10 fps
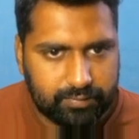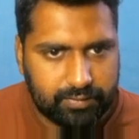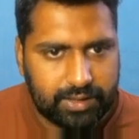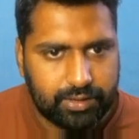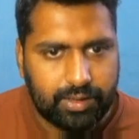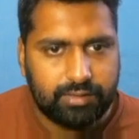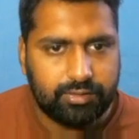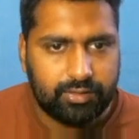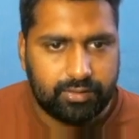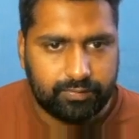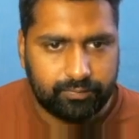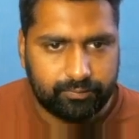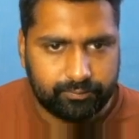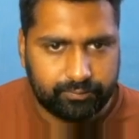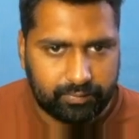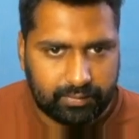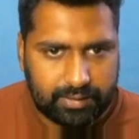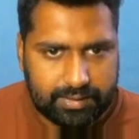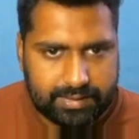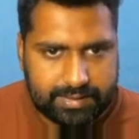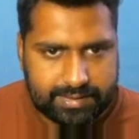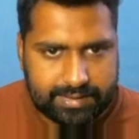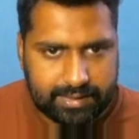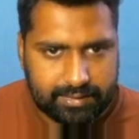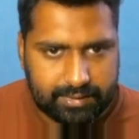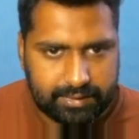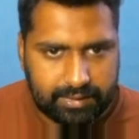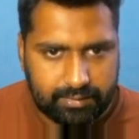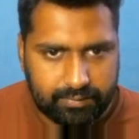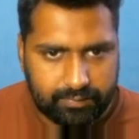Then you have sec theta.